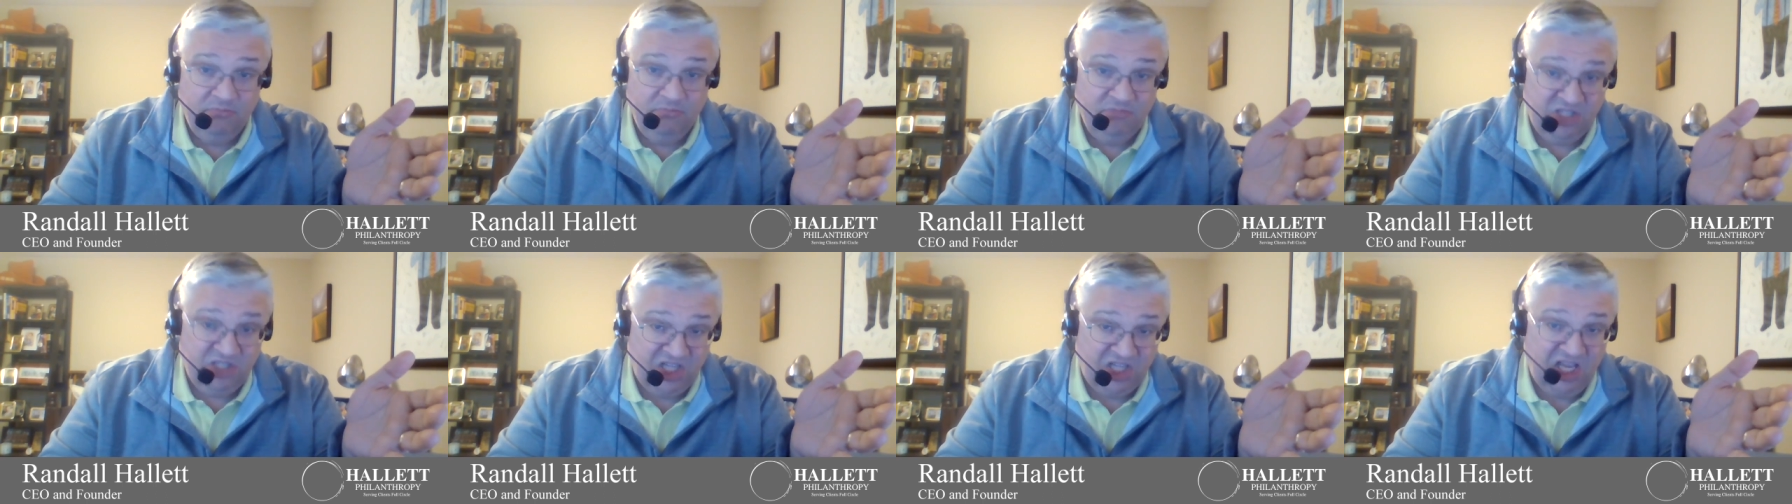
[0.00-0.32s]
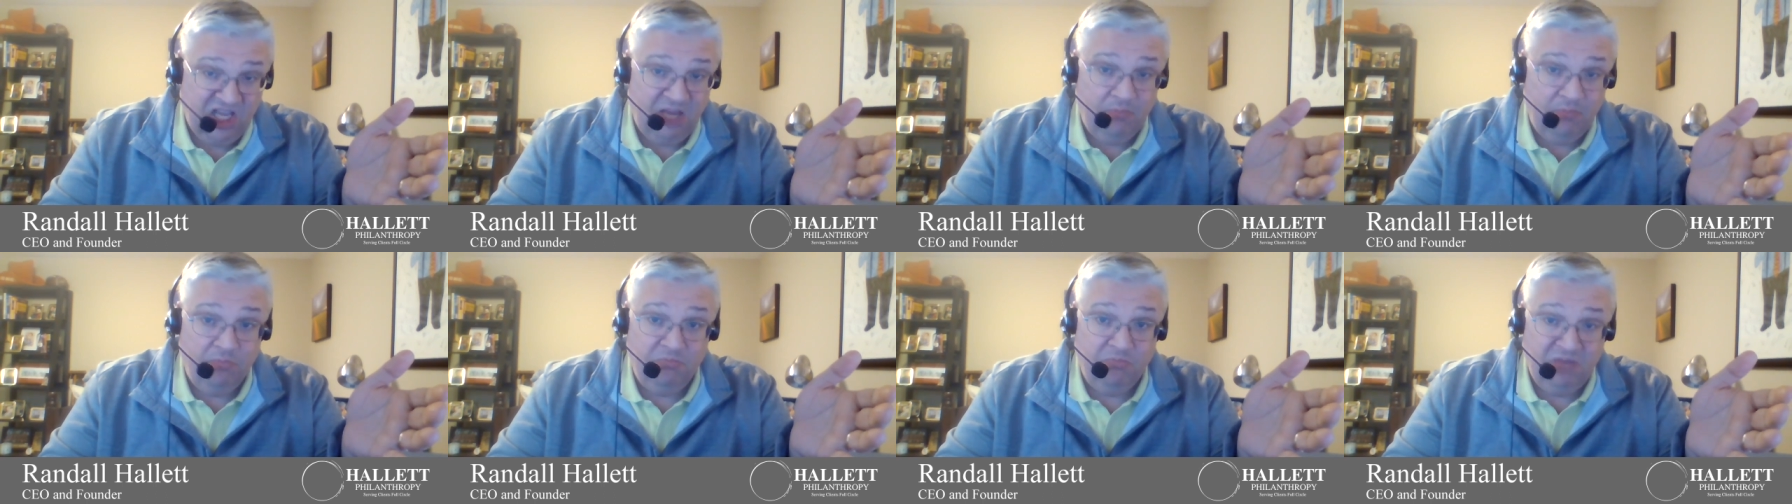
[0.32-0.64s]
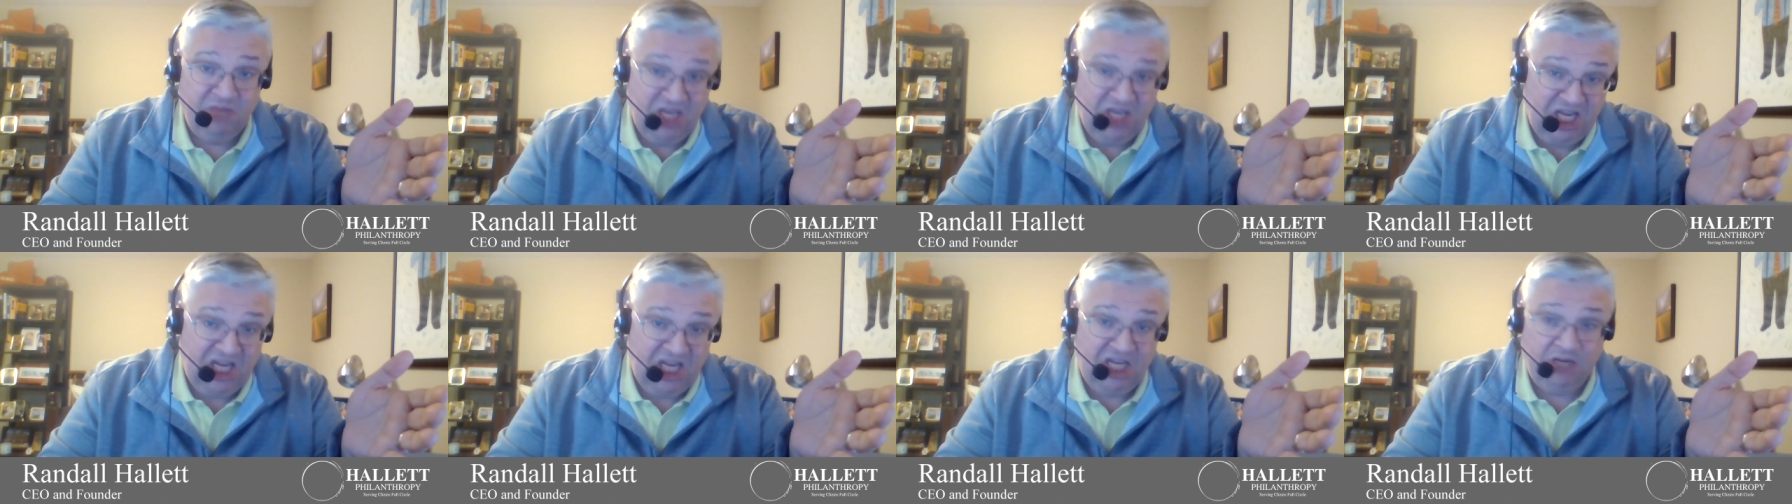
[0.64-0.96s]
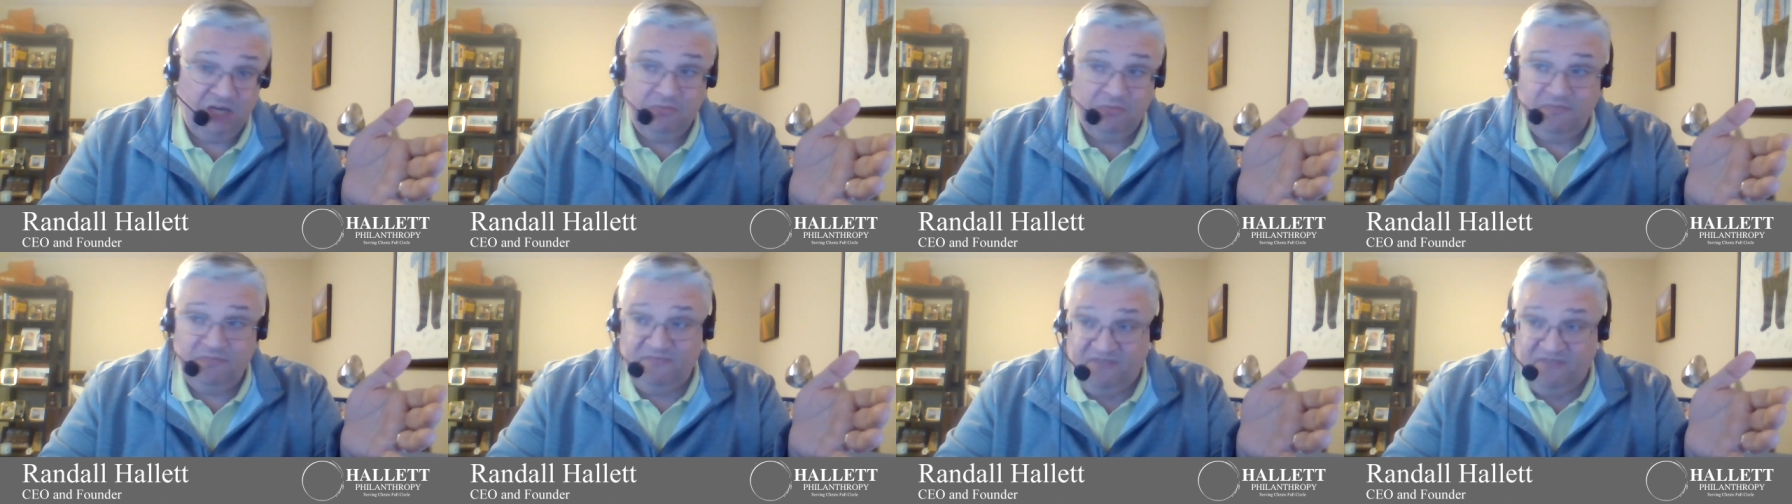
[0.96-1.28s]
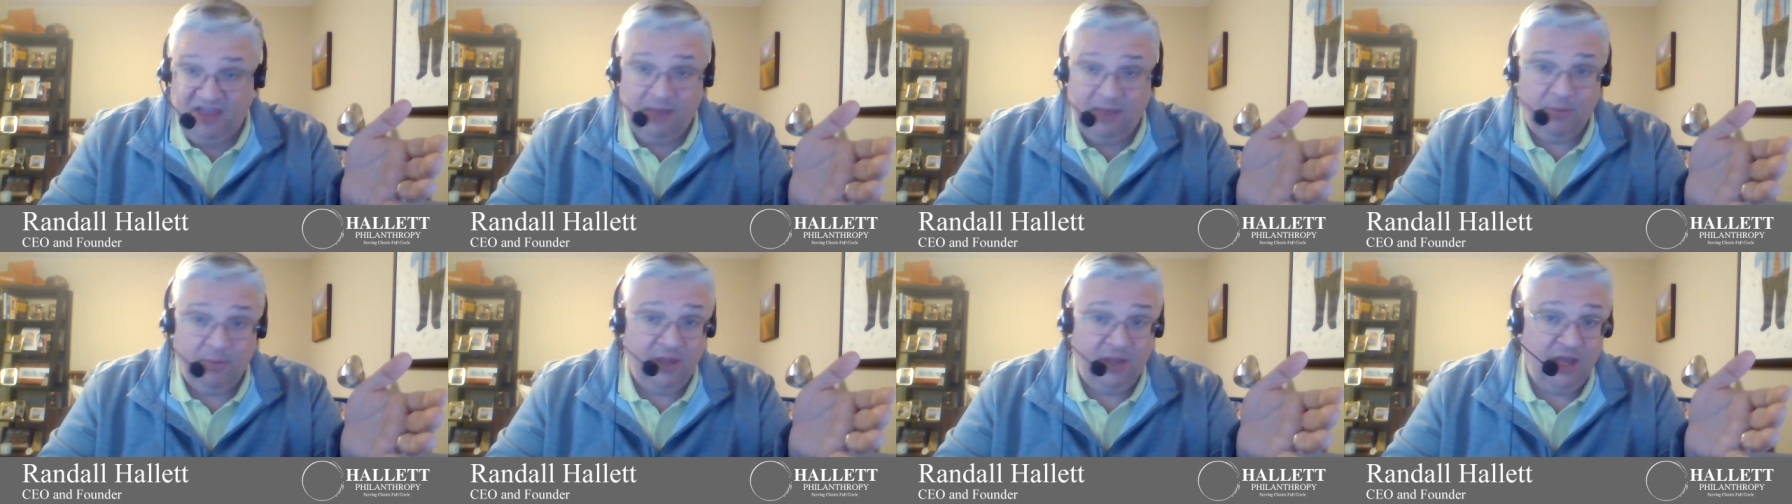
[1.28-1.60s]
sleep, eat,
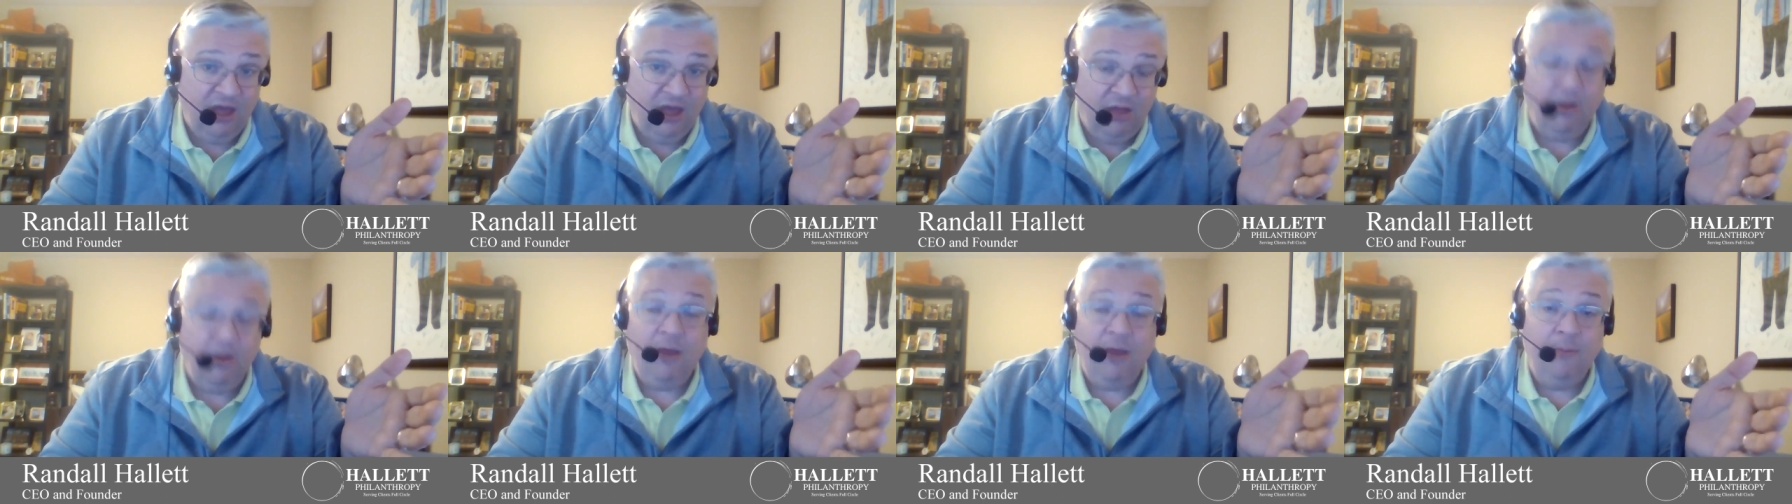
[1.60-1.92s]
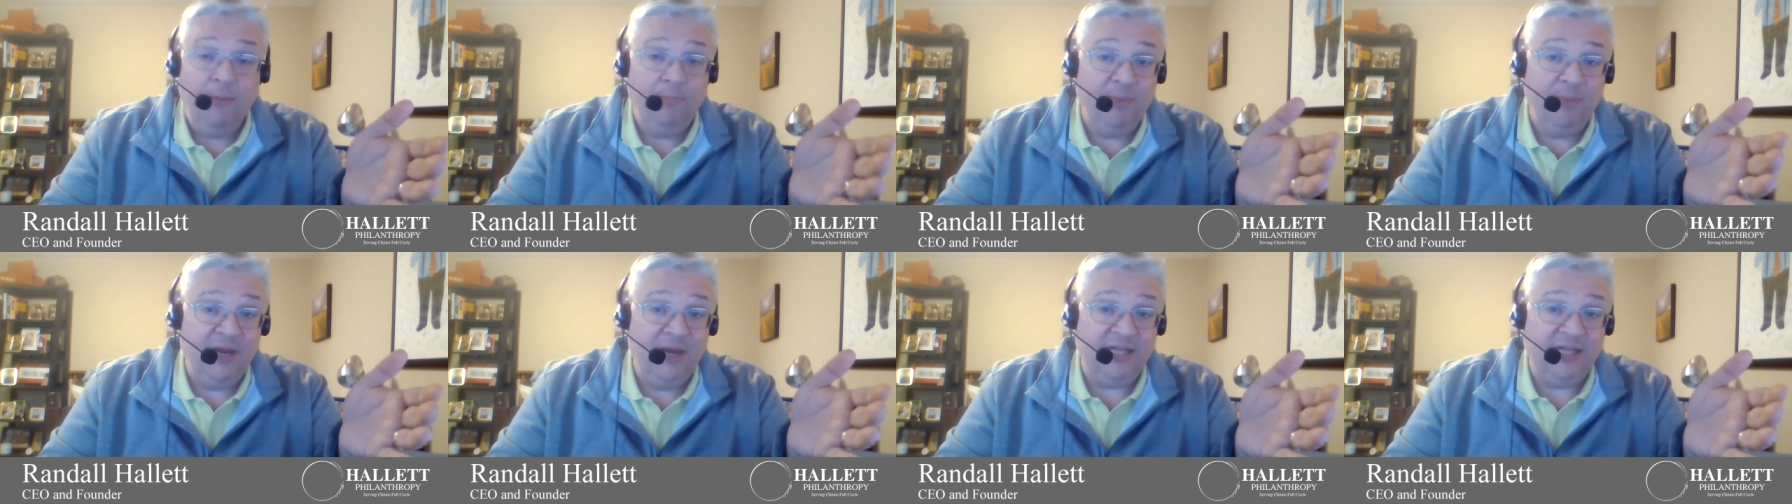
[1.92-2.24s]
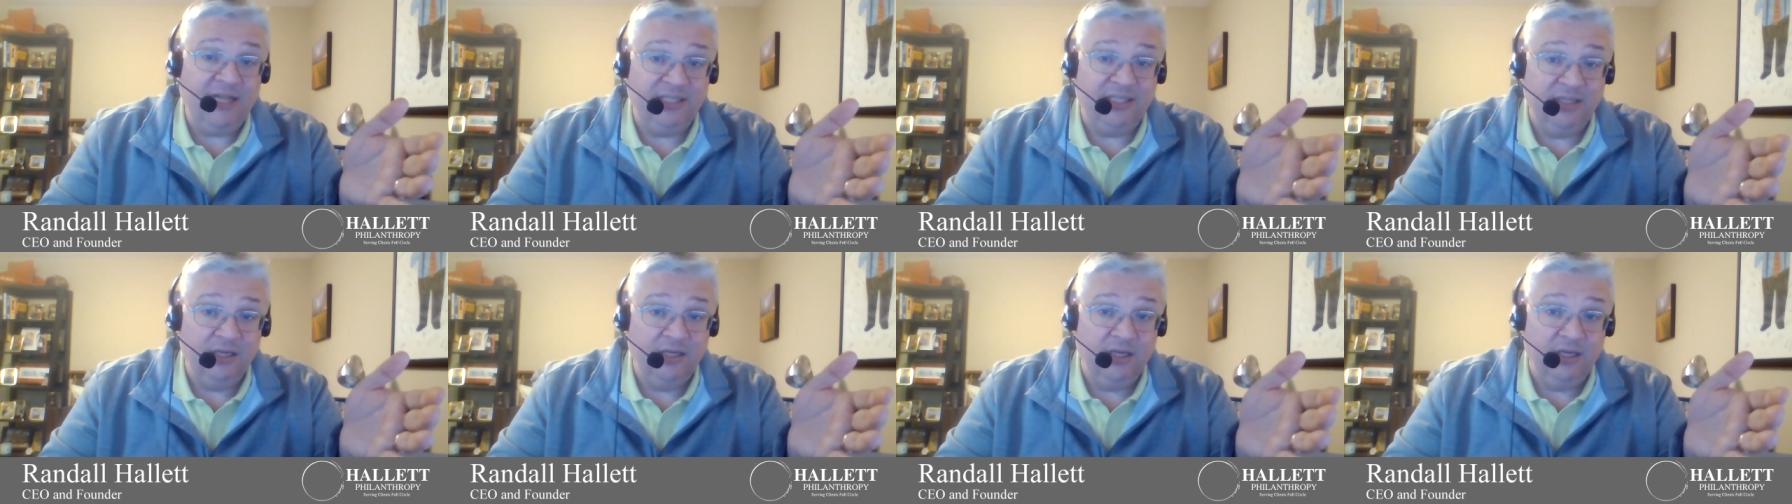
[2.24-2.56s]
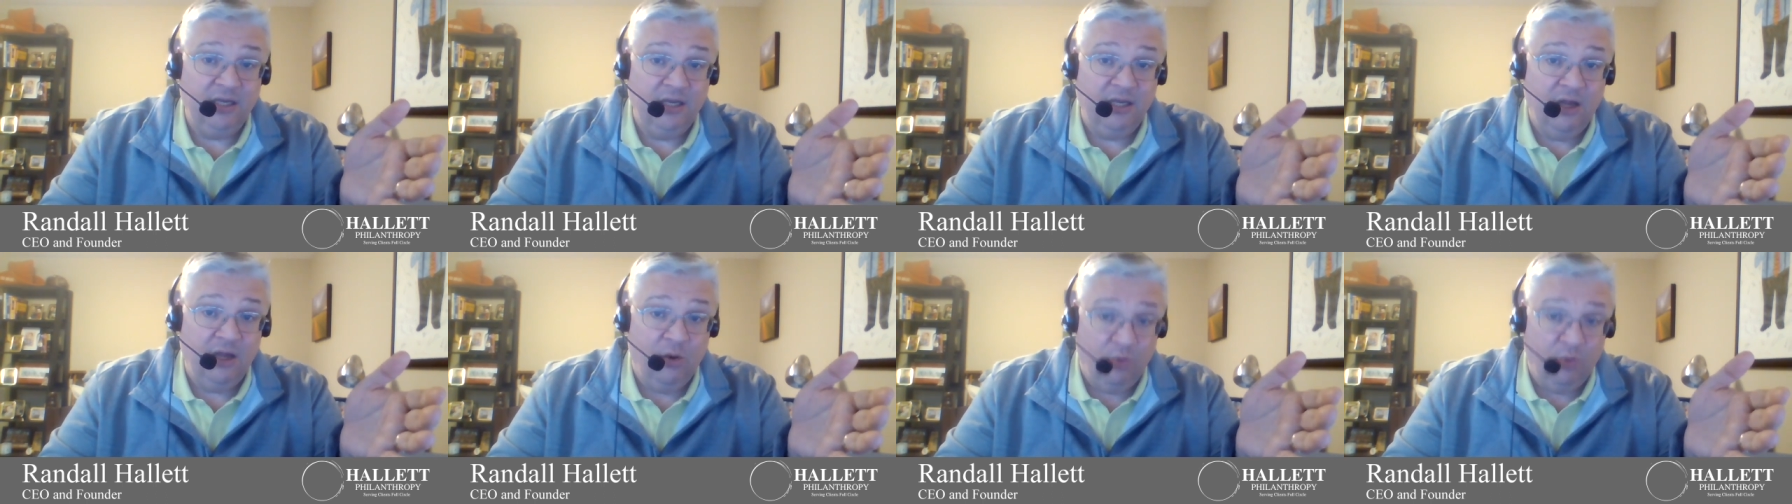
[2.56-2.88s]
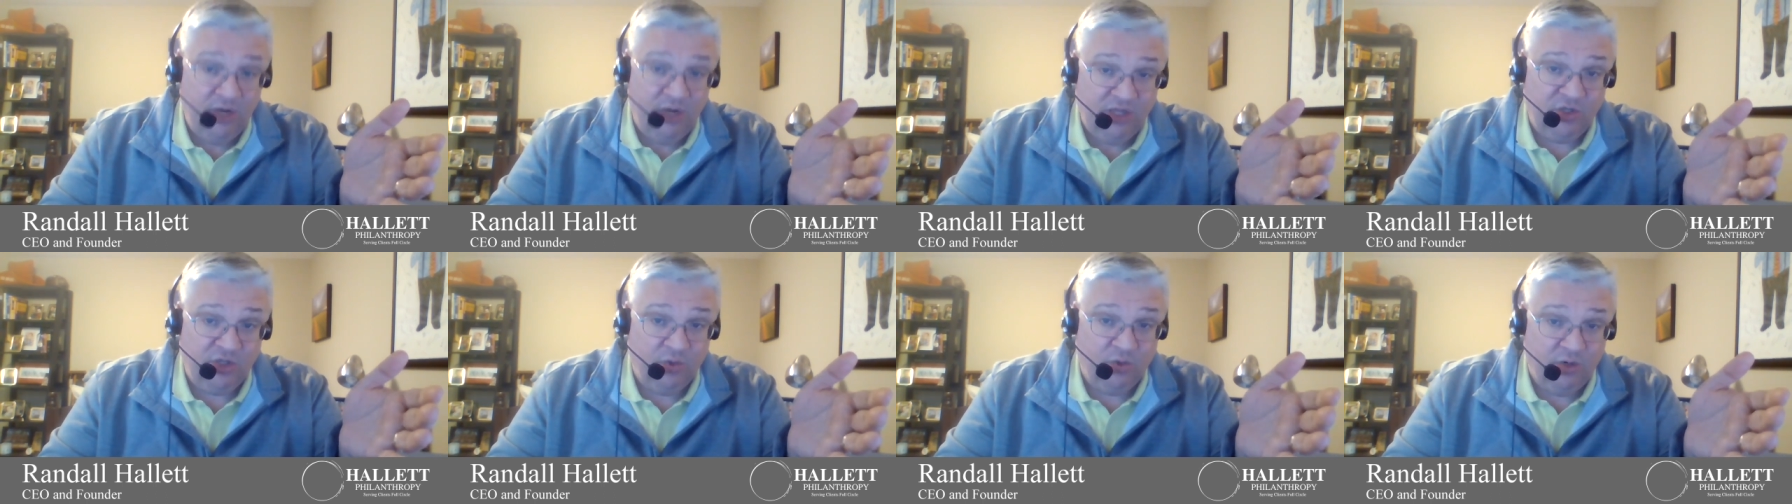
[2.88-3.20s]
family, but it's a
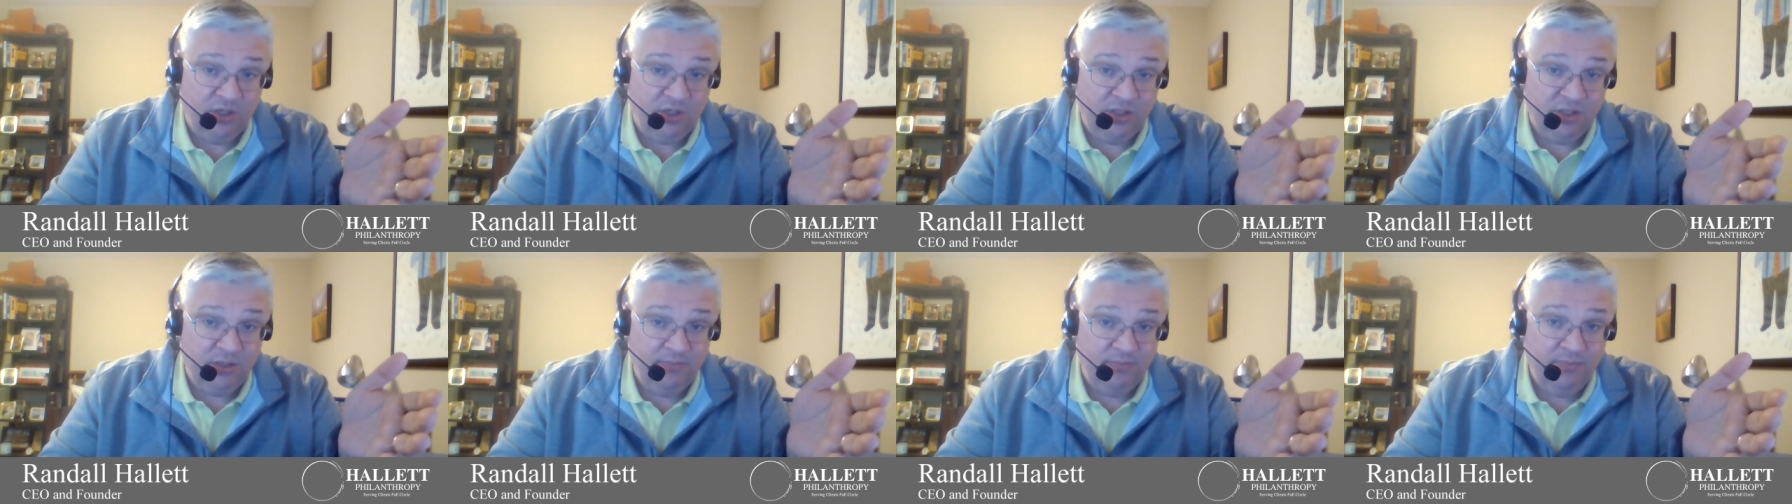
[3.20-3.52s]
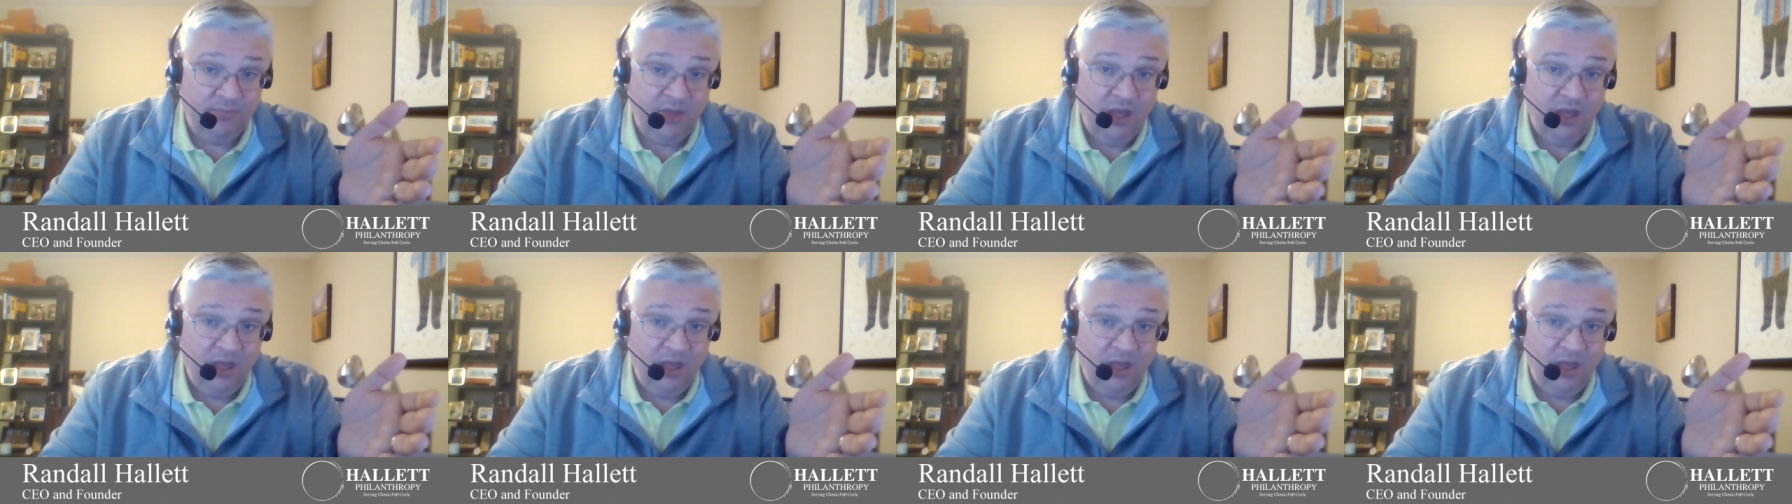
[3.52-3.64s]
resource.